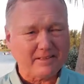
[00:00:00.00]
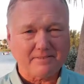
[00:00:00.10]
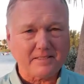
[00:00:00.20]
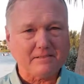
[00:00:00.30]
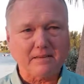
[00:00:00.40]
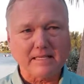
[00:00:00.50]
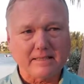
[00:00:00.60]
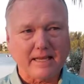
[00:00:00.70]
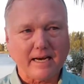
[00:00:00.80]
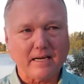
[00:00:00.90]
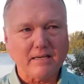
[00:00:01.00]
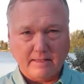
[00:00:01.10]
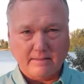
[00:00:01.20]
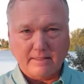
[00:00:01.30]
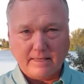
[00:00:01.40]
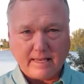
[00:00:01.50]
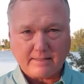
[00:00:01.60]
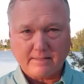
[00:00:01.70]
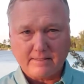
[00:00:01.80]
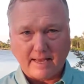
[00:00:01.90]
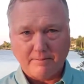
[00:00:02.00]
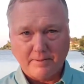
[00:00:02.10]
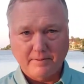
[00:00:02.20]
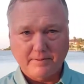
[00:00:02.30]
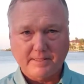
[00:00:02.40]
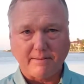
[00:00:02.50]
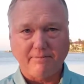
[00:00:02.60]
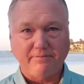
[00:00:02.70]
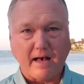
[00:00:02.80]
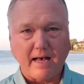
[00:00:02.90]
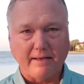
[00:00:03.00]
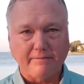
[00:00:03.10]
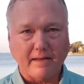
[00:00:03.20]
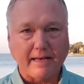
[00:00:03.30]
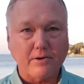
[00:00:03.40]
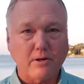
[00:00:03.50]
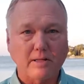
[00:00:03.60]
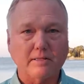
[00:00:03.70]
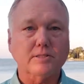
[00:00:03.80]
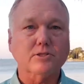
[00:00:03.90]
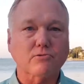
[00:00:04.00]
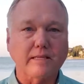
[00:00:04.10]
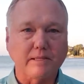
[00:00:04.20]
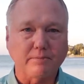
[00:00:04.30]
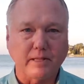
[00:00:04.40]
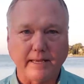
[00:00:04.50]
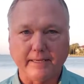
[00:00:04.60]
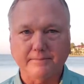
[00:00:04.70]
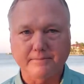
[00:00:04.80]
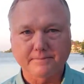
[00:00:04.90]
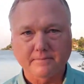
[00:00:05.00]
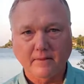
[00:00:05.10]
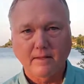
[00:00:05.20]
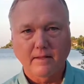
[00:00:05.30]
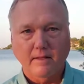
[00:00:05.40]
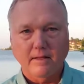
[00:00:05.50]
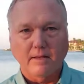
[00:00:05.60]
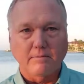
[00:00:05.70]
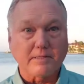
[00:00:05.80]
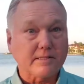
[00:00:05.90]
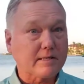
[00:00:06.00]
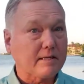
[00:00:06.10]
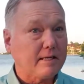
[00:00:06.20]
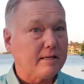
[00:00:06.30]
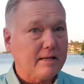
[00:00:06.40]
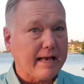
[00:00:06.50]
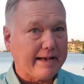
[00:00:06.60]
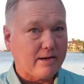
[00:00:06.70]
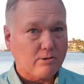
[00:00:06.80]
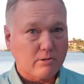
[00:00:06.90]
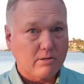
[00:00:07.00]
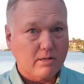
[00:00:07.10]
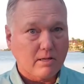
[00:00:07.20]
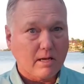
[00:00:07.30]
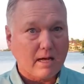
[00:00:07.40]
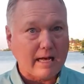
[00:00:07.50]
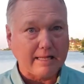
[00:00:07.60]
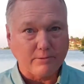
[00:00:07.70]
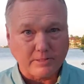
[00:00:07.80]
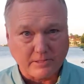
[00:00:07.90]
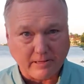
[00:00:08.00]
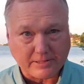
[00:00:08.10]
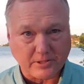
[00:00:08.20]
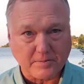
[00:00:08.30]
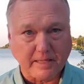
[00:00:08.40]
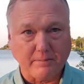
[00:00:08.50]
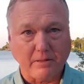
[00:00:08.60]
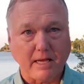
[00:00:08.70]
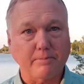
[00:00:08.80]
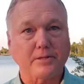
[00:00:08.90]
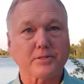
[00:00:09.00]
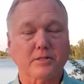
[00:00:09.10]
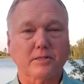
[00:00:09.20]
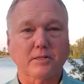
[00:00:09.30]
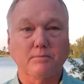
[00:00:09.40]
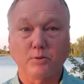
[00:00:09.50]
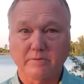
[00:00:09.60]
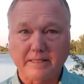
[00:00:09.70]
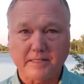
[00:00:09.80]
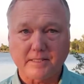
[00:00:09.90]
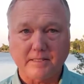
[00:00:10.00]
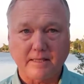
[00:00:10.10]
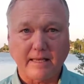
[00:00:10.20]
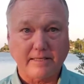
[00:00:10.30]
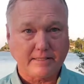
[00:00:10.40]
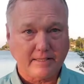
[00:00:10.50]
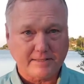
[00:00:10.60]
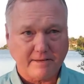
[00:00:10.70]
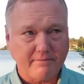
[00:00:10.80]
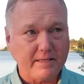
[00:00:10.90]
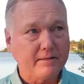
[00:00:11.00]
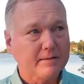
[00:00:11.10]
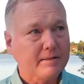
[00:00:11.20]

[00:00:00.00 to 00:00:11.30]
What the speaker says: lifting right there. And the next step, step 5, I call it screenplay. We study how Hollywood directors make blockbuster movies at Sales Envy,